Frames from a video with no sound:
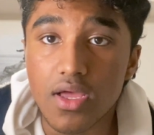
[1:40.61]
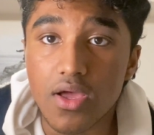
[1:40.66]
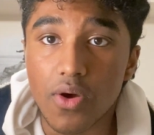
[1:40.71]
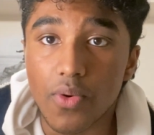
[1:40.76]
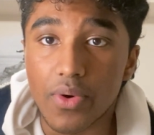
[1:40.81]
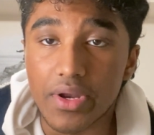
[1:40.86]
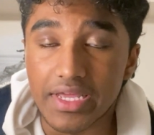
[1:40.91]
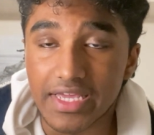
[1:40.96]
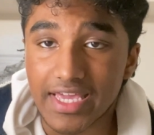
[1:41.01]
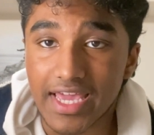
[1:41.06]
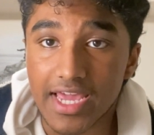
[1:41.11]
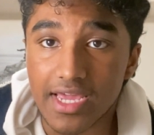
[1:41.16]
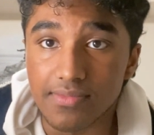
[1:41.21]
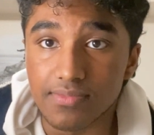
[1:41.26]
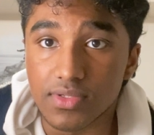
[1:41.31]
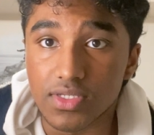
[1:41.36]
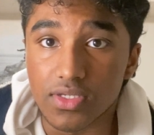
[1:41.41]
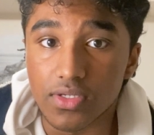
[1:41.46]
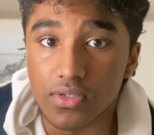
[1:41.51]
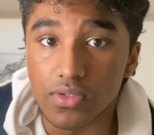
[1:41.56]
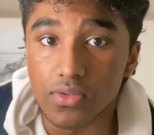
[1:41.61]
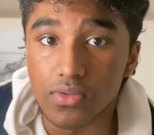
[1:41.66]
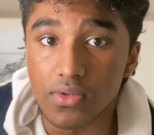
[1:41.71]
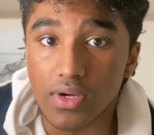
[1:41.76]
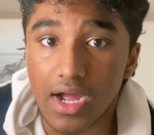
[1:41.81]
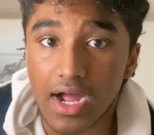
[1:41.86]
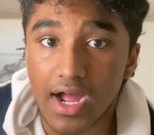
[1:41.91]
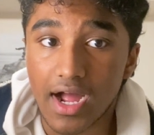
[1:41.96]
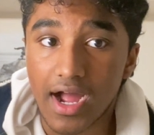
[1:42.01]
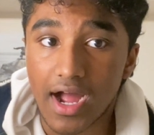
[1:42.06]
when it came to
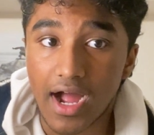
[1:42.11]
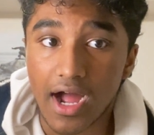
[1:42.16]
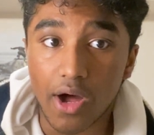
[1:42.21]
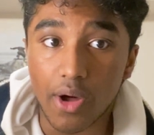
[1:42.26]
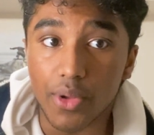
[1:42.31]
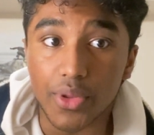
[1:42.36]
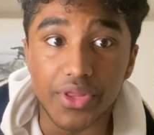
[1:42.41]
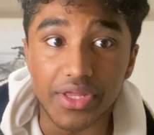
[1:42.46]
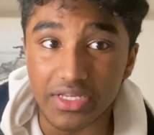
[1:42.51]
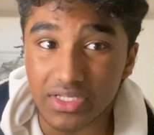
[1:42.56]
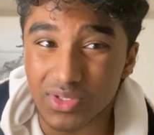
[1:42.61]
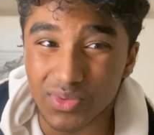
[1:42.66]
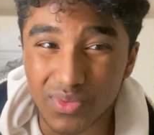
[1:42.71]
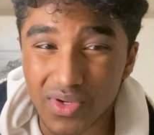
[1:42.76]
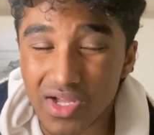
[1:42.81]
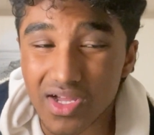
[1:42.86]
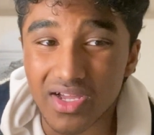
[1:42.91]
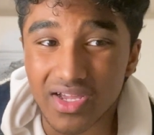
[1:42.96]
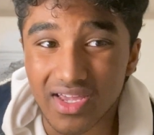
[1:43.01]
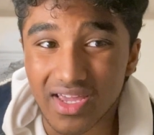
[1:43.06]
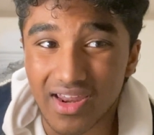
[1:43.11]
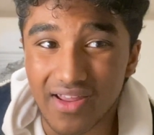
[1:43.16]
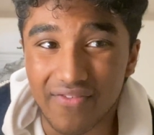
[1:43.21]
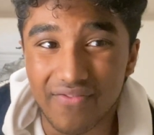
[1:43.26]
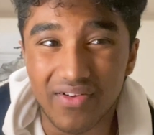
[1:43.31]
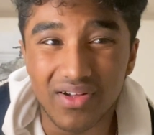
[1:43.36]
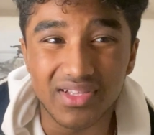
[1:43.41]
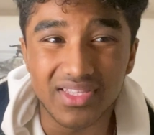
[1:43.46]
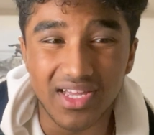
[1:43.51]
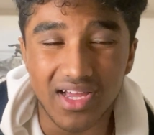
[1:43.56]
how things work, and I
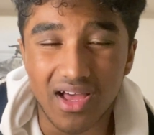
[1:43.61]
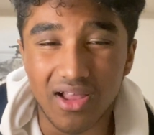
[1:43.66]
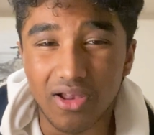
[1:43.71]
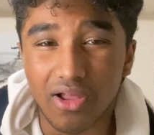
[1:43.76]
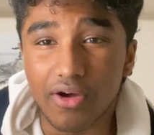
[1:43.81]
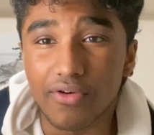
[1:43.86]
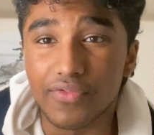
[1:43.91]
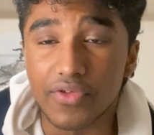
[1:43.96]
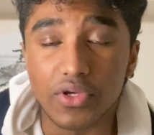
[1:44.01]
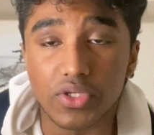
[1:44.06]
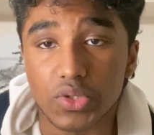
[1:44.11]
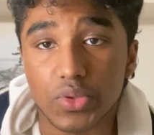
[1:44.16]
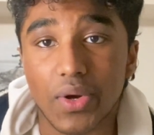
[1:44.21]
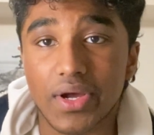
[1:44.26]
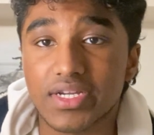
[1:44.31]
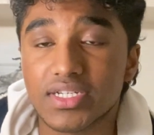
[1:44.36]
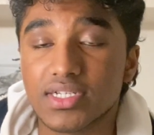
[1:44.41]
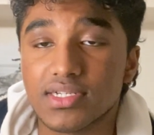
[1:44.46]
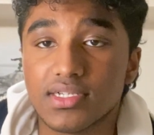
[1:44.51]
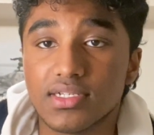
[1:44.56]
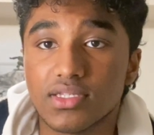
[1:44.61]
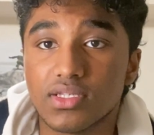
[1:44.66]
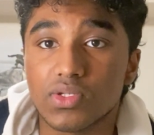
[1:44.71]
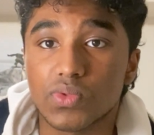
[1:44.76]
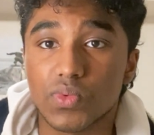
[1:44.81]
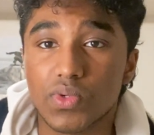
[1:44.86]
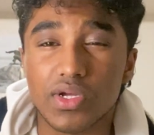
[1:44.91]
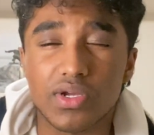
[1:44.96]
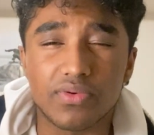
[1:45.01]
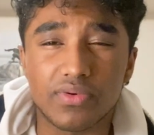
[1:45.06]
felt that a lot of those questions
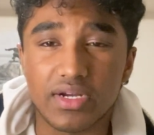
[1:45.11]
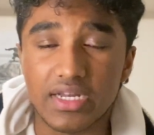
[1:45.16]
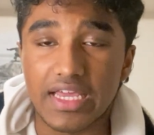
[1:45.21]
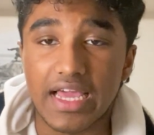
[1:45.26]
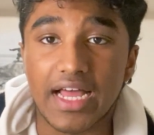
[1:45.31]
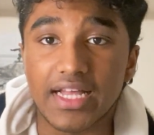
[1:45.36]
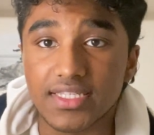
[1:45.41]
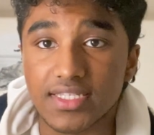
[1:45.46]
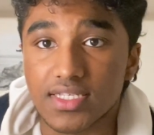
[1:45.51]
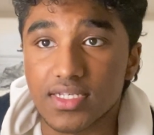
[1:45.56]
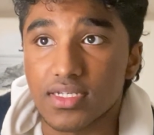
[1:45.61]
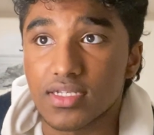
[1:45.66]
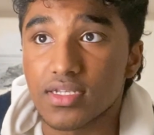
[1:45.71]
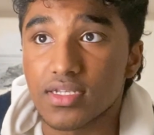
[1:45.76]
weren't really answered.